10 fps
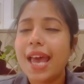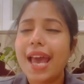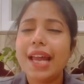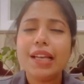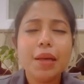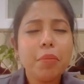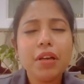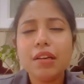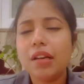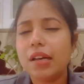And
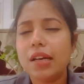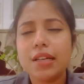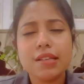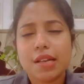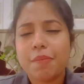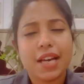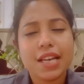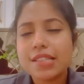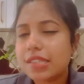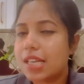immediately my
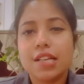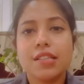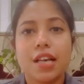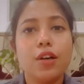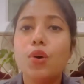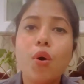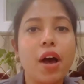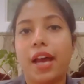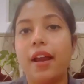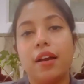instincts say, go
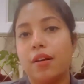ahead,